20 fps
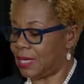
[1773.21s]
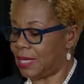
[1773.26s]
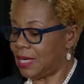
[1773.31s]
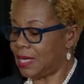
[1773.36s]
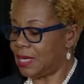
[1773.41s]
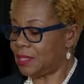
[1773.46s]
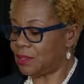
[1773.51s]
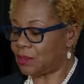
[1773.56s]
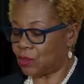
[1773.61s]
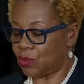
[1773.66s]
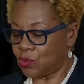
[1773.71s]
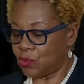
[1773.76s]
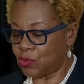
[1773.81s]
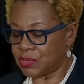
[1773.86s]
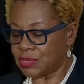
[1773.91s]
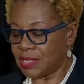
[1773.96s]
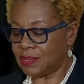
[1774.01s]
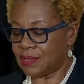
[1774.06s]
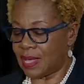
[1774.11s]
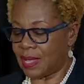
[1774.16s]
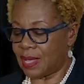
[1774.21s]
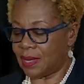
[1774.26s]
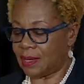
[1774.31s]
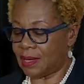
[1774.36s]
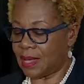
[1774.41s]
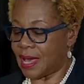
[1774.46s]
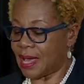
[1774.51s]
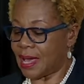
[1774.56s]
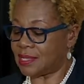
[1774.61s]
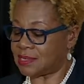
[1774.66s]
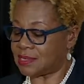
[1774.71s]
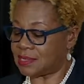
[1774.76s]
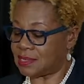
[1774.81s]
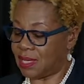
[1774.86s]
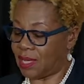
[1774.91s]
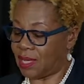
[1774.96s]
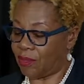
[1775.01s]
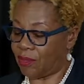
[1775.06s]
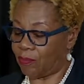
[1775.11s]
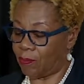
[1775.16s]
In closing then, I
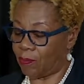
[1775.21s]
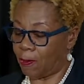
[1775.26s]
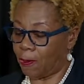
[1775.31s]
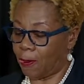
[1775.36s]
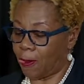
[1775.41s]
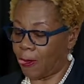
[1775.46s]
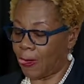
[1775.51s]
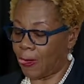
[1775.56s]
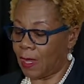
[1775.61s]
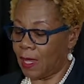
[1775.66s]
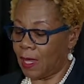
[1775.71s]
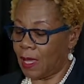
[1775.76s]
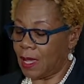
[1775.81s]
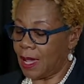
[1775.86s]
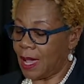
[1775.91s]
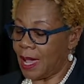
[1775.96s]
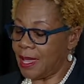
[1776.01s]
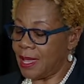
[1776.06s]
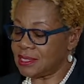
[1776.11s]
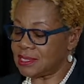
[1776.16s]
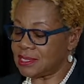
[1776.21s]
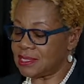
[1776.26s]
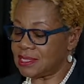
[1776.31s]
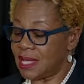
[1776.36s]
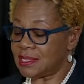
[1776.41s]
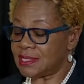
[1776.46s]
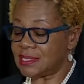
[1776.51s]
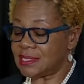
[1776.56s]
extend